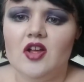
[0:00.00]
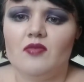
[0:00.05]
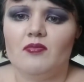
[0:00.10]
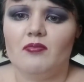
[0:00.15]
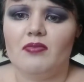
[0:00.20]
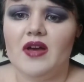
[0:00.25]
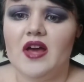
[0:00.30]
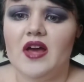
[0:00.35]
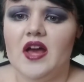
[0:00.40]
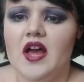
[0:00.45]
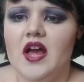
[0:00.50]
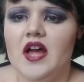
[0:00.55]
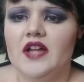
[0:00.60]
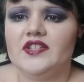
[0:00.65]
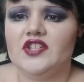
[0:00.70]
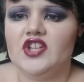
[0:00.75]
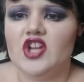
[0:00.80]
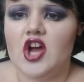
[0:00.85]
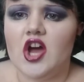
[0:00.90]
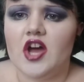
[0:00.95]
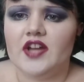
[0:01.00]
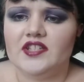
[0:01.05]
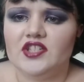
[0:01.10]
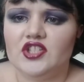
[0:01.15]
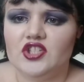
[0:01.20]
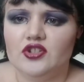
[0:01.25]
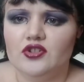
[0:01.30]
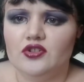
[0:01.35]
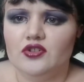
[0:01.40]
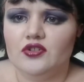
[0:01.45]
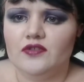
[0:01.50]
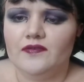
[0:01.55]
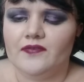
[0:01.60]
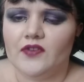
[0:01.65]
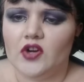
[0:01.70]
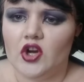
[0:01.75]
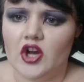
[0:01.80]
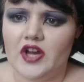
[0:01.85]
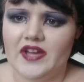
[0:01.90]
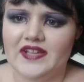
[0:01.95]
but not to
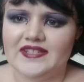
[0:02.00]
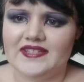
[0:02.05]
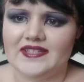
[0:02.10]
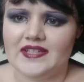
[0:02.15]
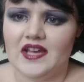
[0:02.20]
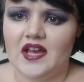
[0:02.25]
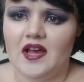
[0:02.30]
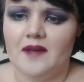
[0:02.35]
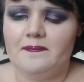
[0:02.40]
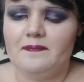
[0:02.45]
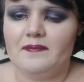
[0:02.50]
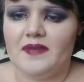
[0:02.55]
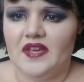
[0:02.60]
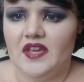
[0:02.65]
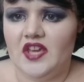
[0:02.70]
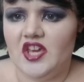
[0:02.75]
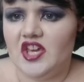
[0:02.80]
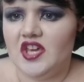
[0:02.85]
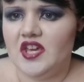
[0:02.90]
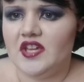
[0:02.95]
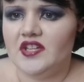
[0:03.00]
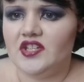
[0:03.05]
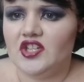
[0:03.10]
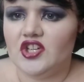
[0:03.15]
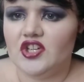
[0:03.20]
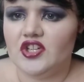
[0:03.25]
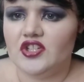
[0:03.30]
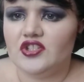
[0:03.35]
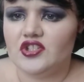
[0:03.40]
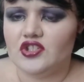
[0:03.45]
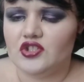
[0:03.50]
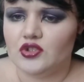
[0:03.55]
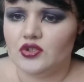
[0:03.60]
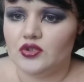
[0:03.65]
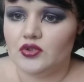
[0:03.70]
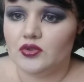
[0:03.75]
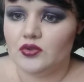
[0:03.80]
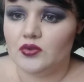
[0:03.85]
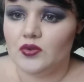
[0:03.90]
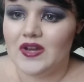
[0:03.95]
voice opinions
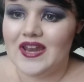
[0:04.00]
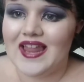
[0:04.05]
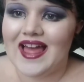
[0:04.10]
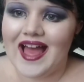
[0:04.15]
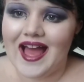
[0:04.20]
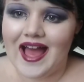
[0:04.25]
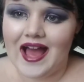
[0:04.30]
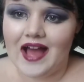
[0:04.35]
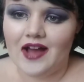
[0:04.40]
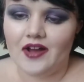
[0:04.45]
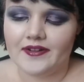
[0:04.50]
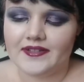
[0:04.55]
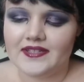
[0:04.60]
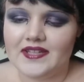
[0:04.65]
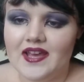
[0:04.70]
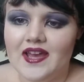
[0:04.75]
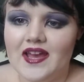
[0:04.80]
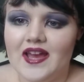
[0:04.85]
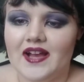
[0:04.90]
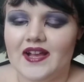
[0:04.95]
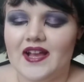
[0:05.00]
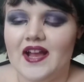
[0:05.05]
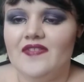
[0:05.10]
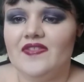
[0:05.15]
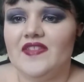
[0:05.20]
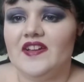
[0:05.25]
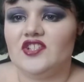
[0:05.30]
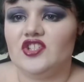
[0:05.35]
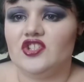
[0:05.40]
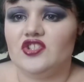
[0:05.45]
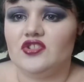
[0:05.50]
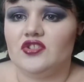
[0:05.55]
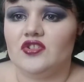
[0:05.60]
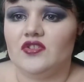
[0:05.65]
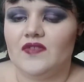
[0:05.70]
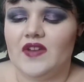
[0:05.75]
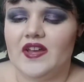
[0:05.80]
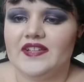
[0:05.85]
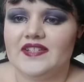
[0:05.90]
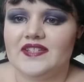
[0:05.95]
too loud. Again, that just sort
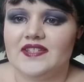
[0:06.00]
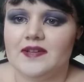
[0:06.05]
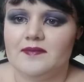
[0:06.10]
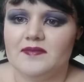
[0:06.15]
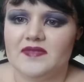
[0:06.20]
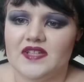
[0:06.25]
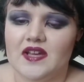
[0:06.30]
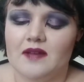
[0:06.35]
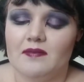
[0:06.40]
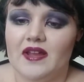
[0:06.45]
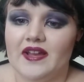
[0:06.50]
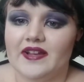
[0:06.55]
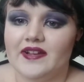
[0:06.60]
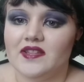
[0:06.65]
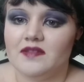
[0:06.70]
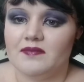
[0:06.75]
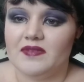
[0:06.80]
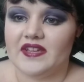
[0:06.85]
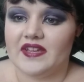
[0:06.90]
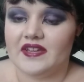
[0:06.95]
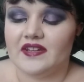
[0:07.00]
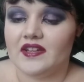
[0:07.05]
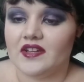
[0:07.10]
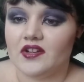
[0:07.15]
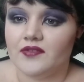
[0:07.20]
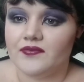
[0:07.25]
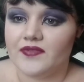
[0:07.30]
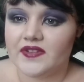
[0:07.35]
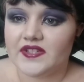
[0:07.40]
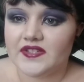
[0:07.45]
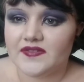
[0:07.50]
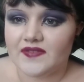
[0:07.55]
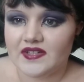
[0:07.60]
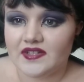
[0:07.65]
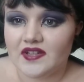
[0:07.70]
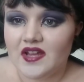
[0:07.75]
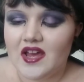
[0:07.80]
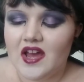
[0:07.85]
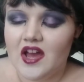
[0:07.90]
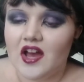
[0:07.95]
of like sums up like at the beginning of this vid.
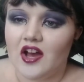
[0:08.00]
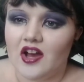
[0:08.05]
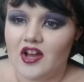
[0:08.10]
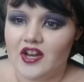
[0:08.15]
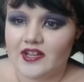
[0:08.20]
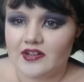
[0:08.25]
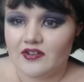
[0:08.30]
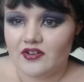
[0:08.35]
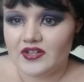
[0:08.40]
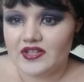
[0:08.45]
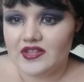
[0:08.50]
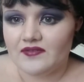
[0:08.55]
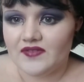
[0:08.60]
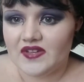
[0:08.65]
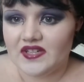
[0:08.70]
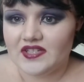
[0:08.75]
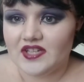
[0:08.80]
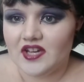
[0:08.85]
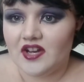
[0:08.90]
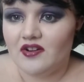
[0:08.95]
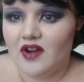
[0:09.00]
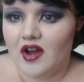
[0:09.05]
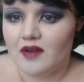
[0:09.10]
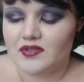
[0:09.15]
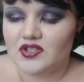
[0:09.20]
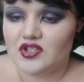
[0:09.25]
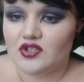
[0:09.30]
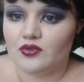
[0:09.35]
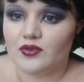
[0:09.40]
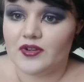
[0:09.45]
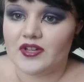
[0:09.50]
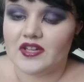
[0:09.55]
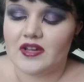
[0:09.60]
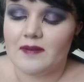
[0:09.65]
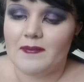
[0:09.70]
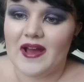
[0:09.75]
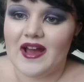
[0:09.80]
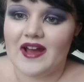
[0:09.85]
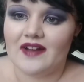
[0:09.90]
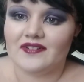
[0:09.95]
Earlier on in the video, I was talking
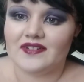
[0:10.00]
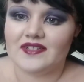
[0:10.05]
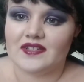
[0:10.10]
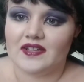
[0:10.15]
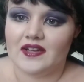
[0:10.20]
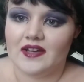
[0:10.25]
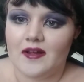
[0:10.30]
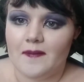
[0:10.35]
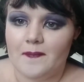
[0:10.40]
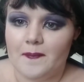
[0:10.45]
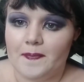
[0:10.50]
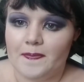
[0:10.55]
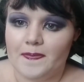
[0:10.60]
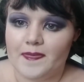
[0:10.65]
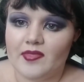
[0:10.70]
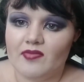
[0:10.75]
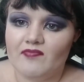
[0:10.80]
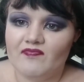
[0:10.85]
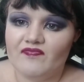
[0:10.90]
about um,